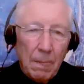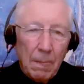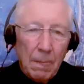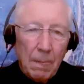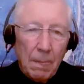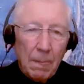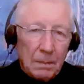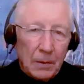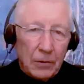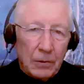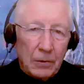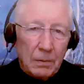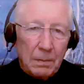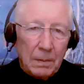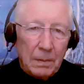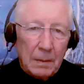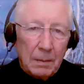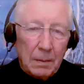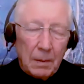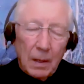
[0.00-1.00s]
How can you
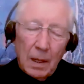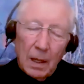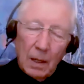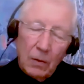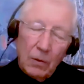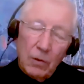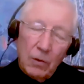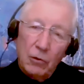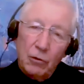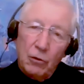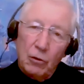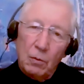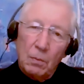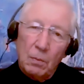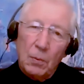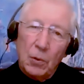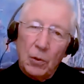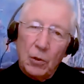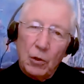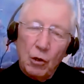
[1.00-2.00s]
help other people? How
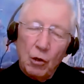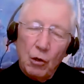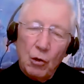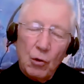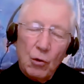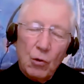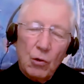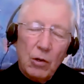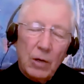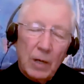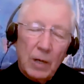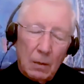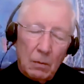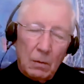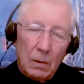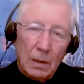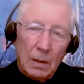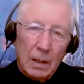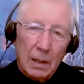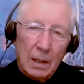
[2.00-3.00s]
could you put your
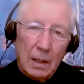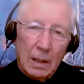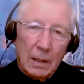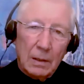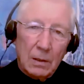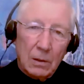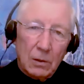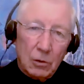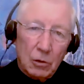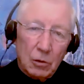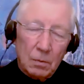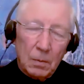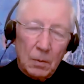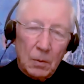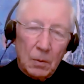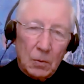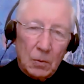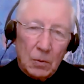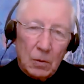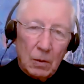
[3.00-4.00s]
network at the
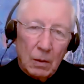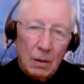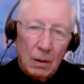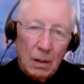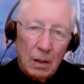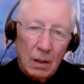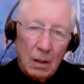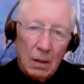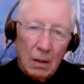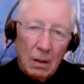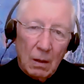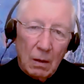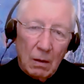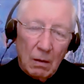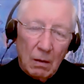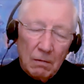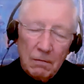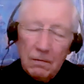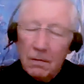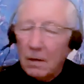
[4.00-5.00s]
disposal
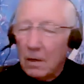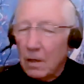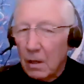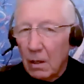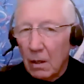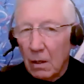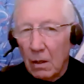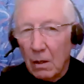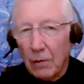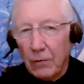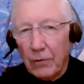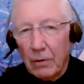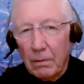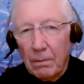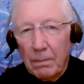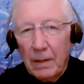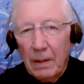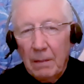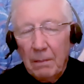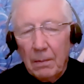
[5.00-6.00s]
of other
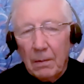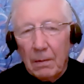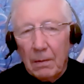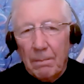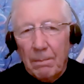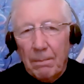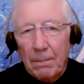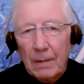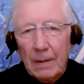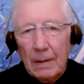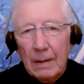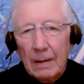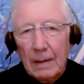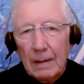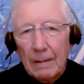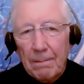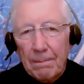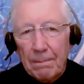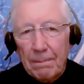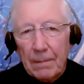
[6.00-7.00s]
people?
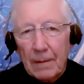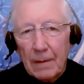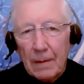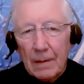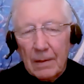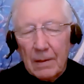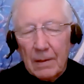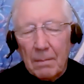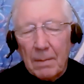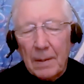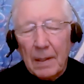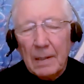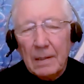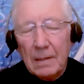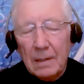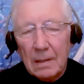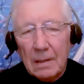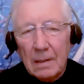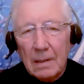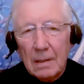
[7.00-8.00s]
The
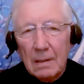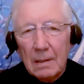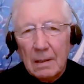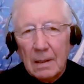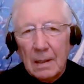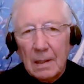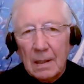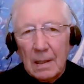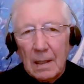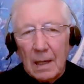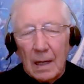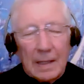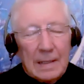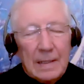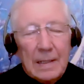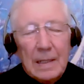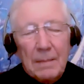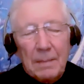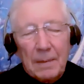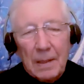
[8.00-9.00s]
basic
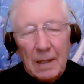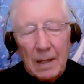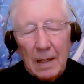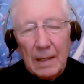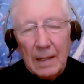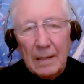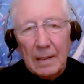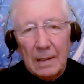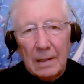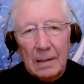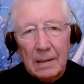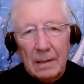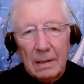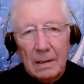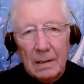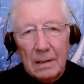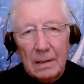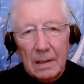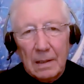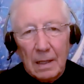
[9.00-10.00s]
idea behind this
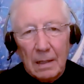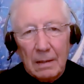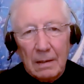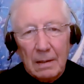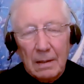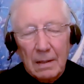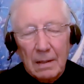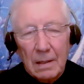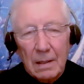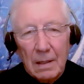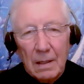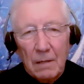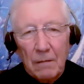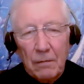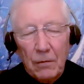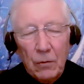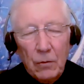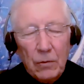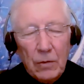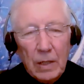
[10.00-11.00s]
is that
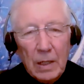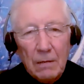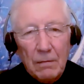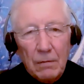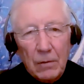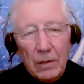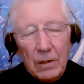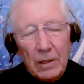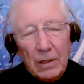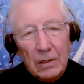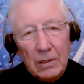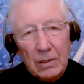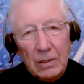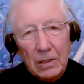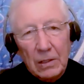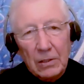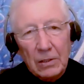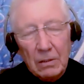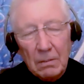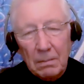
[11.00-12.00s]
if you give on a
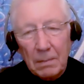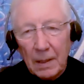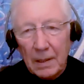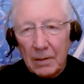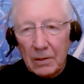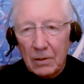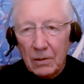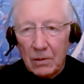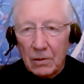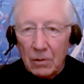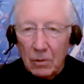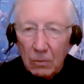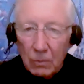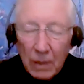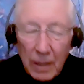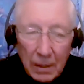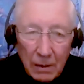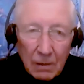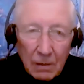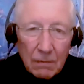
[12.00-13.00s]
consistent basis to
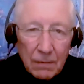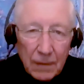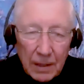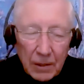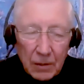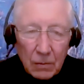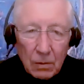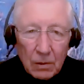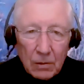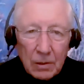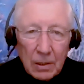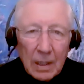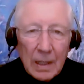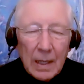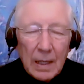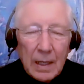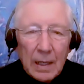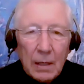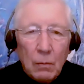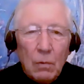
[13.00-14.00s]
individuals,
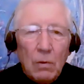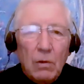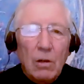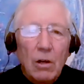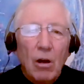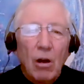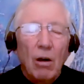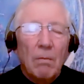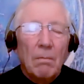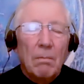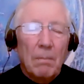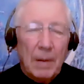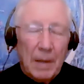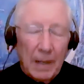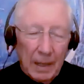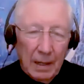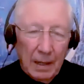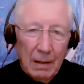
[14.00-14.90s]
it will come back